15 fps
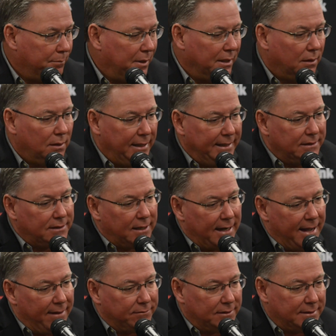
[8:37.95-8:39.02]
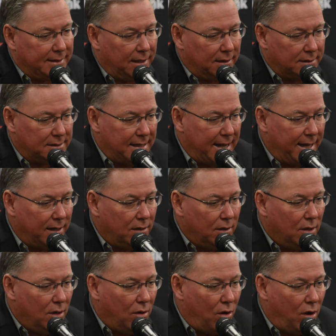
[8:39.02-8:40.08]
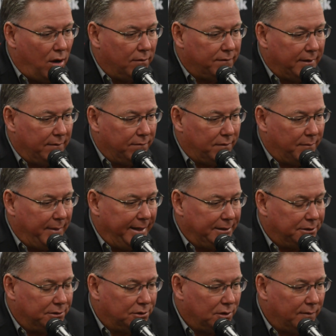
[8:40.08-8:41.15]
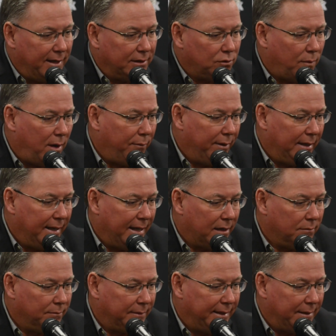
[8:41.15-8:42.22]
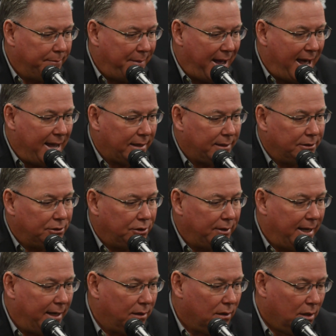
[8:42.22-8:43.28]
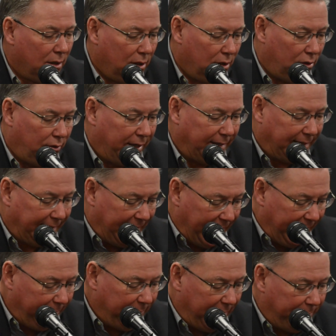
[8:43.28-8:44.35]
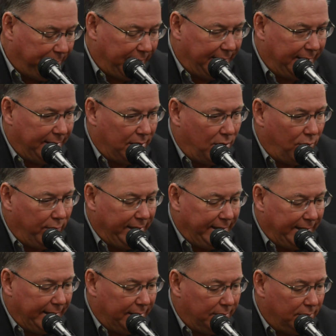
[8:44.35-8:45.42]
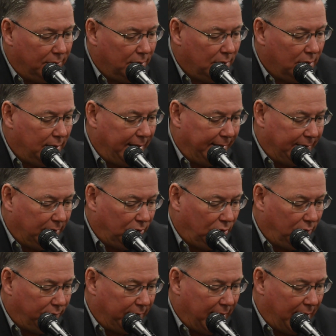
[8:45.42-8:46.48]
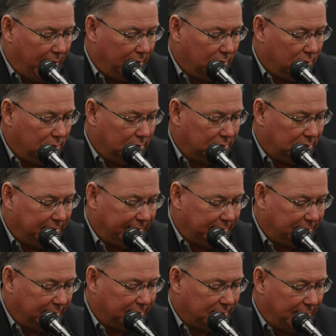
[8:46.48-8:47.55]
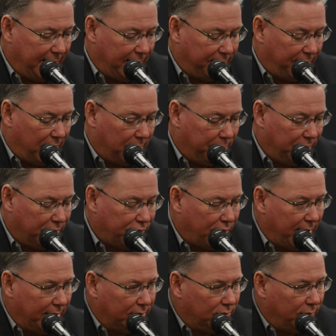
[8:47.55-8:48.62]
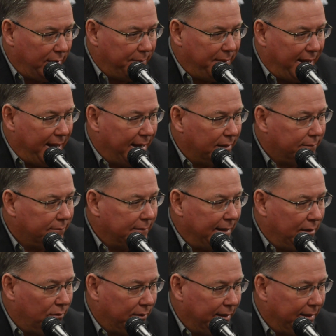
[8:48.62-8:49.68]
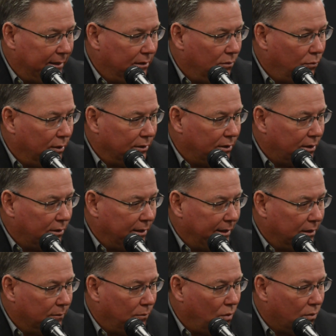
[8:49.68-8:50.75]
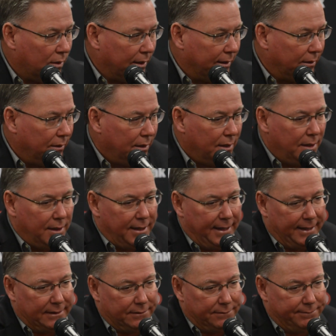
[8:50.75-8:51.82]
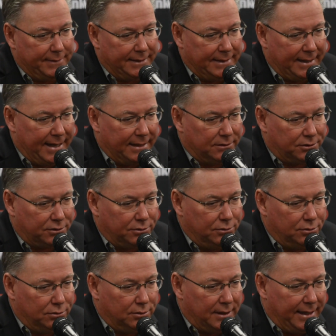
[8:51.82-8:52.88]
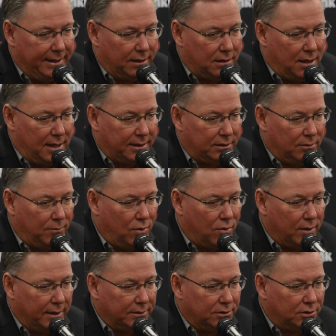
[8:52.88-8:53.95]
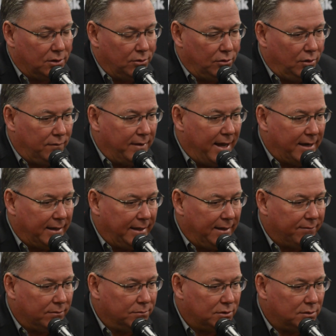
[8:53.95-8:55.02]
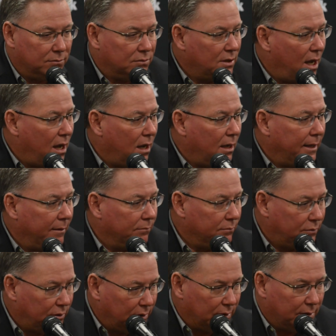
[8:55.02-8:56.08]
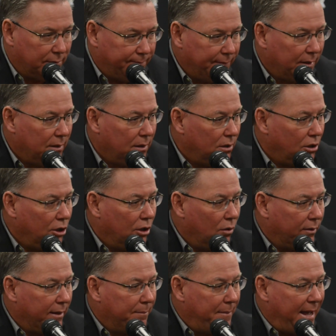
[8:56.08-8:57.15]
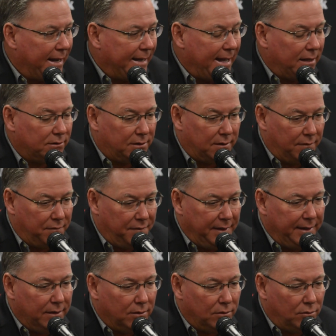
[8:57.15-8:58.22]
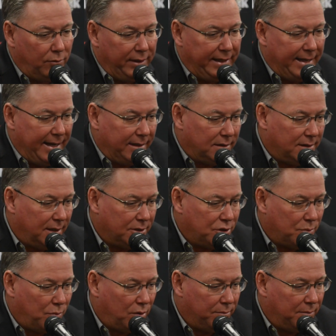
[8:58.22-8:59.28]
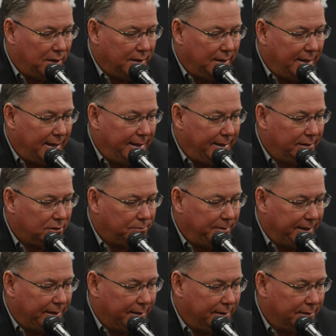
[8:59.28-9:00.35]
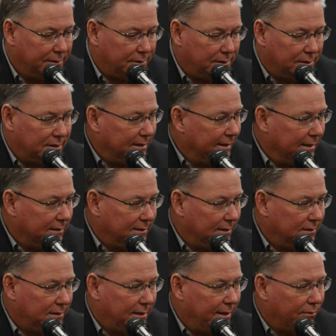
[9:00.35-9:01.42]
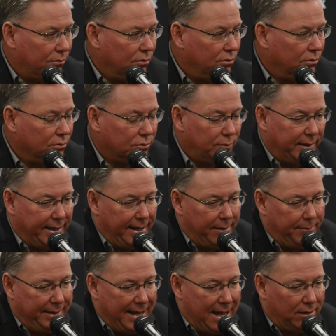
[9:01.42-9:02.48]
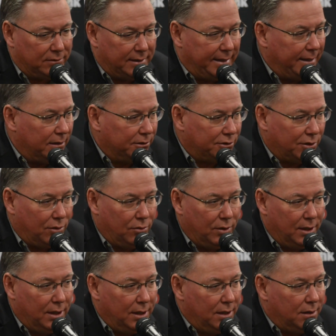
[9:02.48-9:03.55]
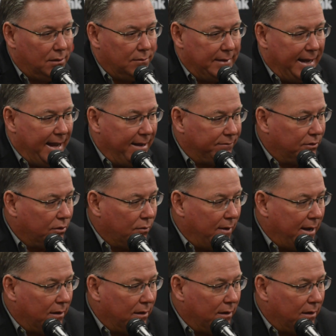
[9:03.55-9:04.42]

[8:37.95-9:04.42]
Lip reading: But he's going to have to tell us that off the inflammation. So that's why we let him get back, because you got the game they played in all weekend, and then you've got a six and a half hour bus ride on the way back. They don't get into 1:30 in the morning, and they got school at 8:00 in the morning. So you've got to give them some time to, you know, get back out to the field. We can't touch them on Mondays because it's against NCAA rules. We can't be out there. So they have to go